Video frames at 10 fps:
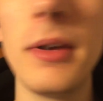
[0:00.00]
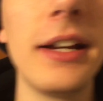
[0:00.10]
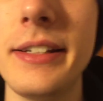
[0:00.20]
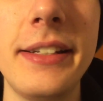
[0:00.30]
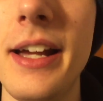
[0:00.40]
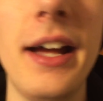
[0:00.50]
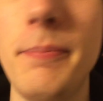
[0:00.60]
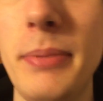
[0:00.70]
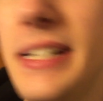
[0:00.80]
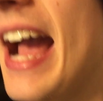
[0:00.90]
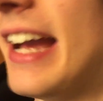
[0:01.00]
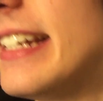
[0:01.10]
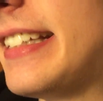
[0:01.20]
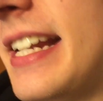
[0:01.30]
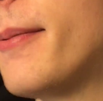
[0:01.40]
My God. But now
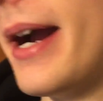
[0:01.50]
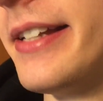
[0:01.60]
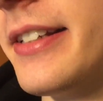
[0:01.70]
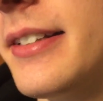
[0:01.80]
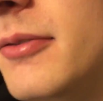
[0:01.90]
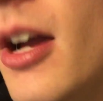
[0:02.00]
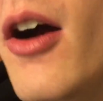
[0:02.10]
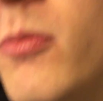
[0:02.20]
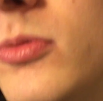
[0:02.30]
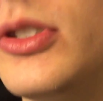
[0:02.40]
you see why it's, uh,